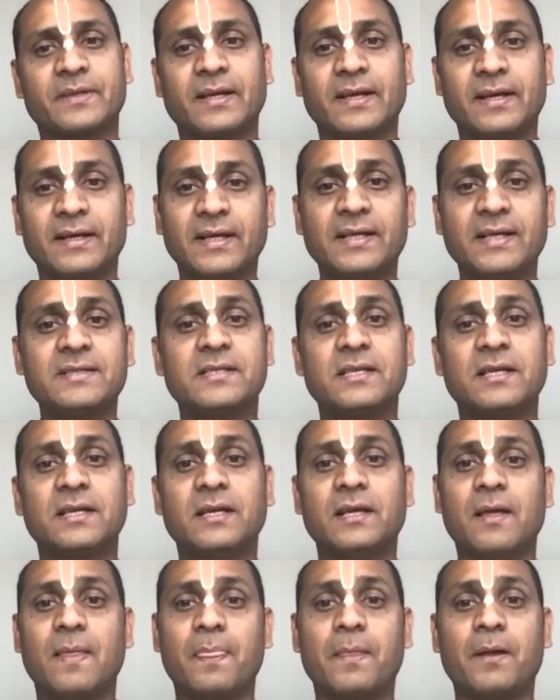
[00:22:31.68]
And hence,
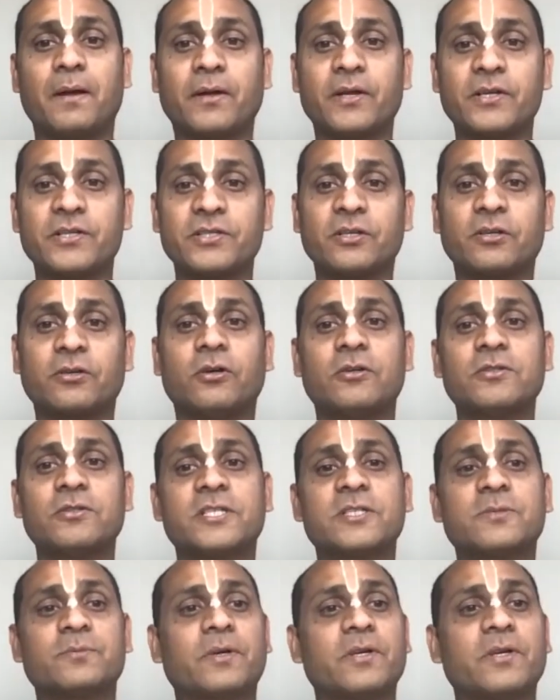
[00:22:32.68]
the Krishna
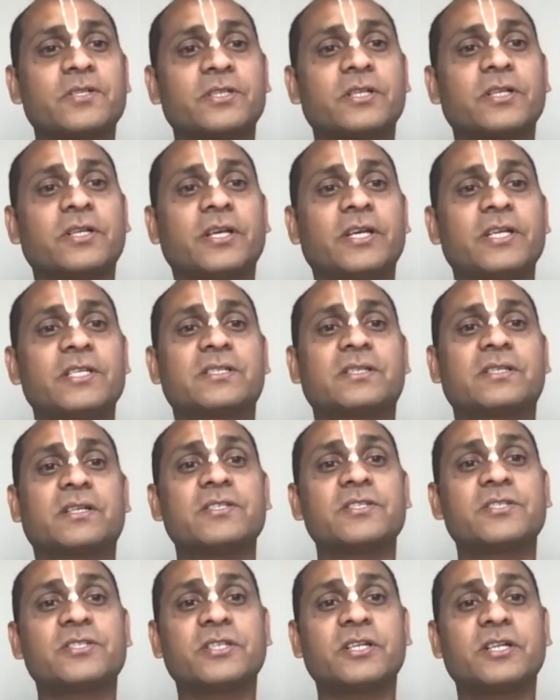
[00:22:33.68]
conscious person is
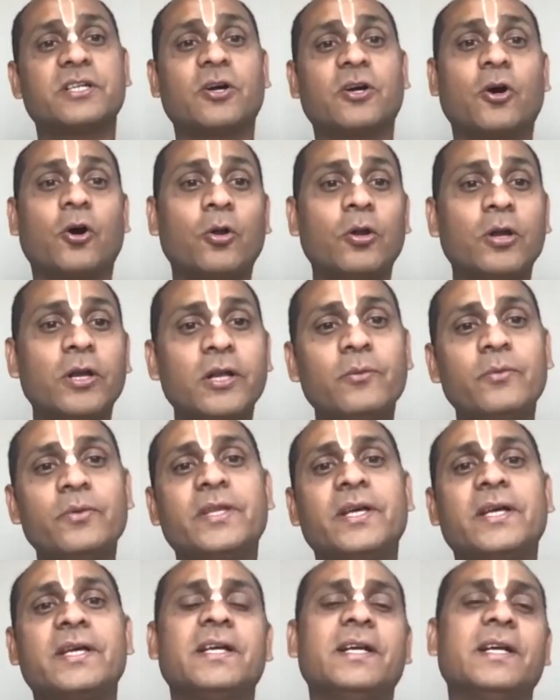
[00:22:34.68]
concerned only with
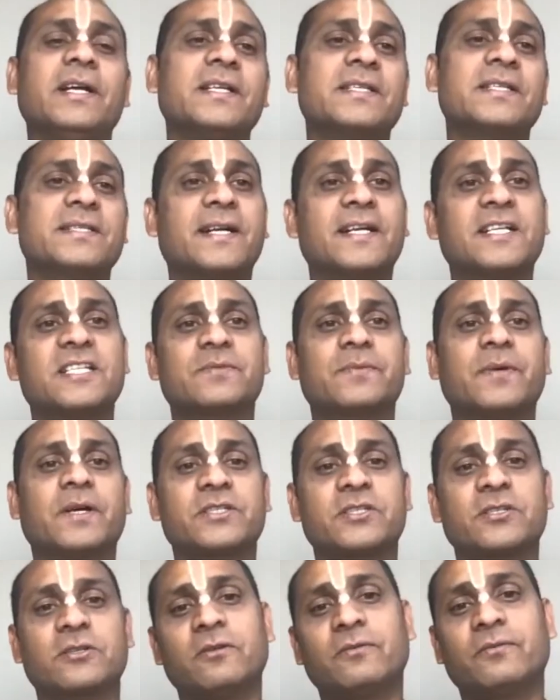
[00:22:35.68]
the
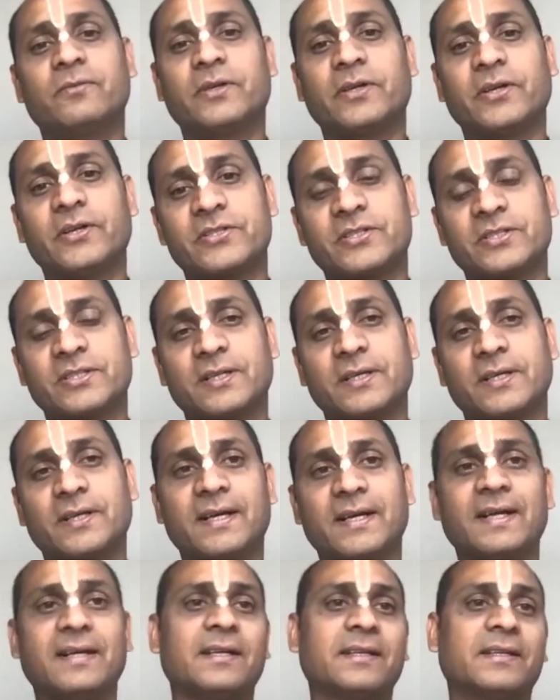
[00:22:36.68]
satisfaction of Krishna
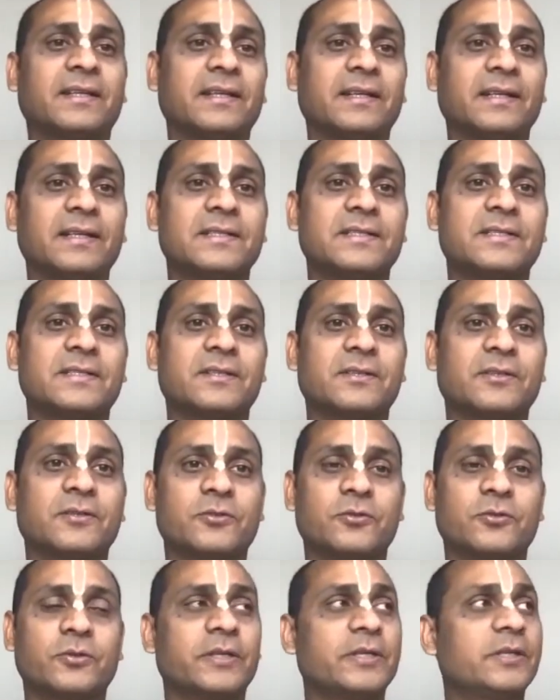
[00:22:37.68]
and nothing else.
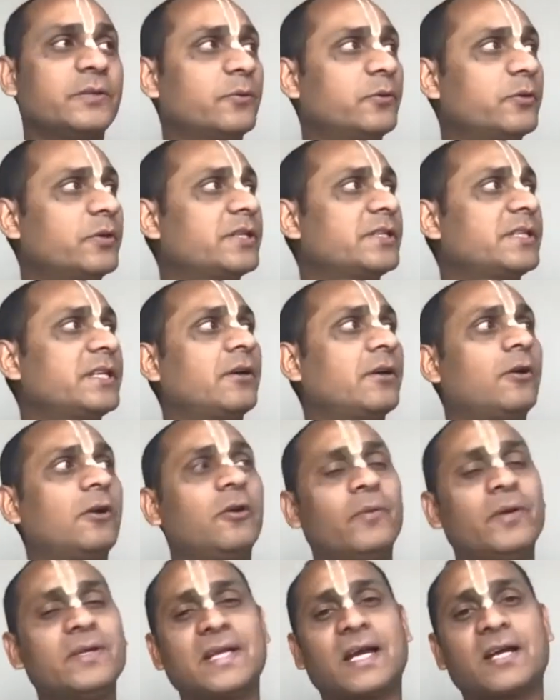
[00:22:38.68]
So the devotee, they
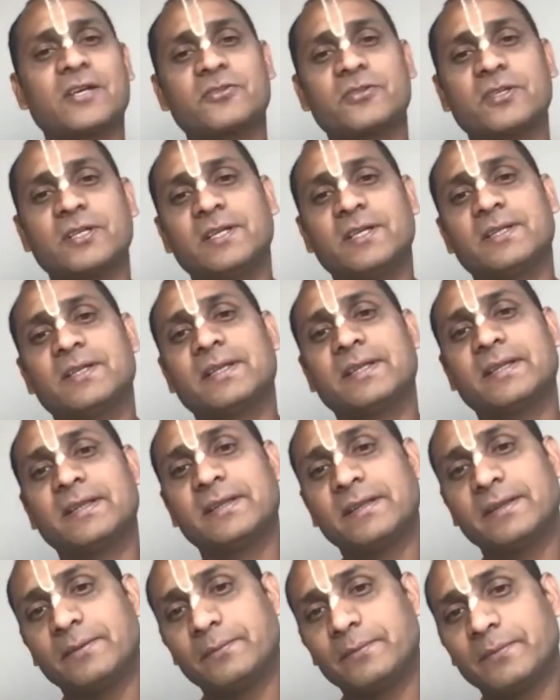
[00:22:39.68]
always actually
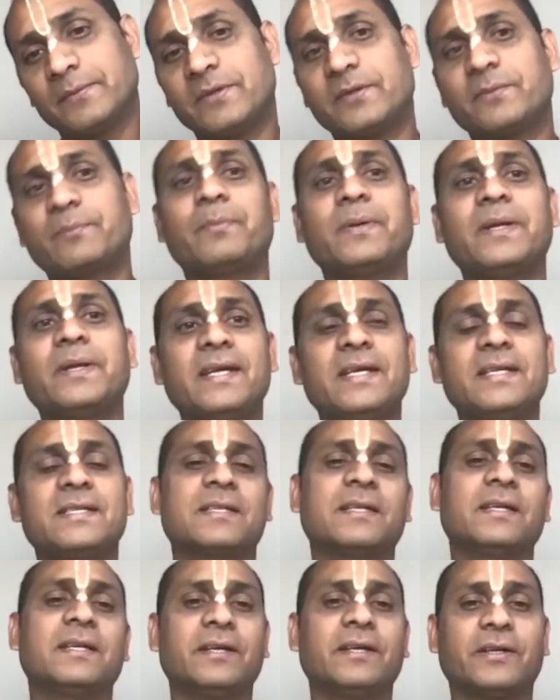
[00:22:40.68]

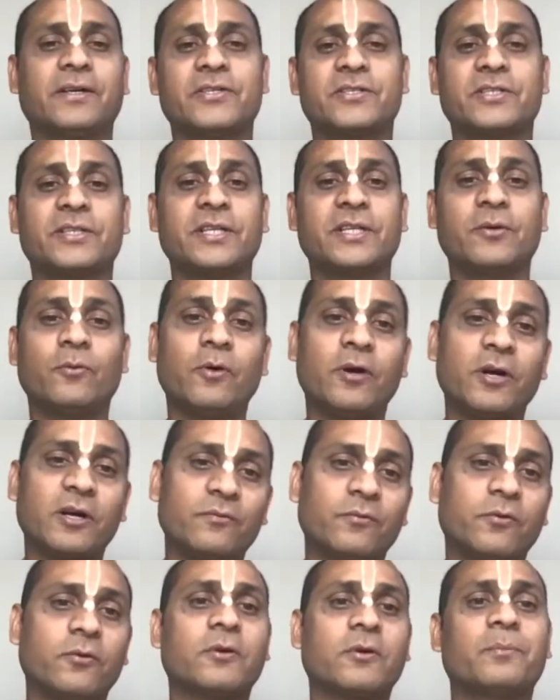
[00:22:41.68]
please Krishna. They
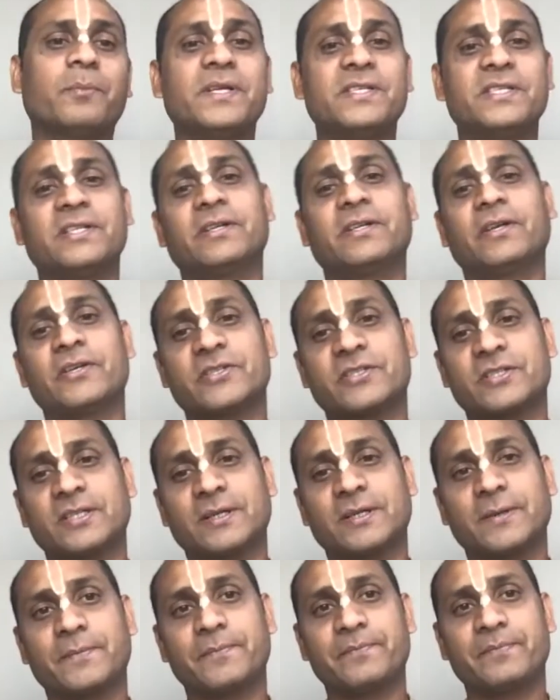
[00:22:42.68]
work for pleasing Krishna.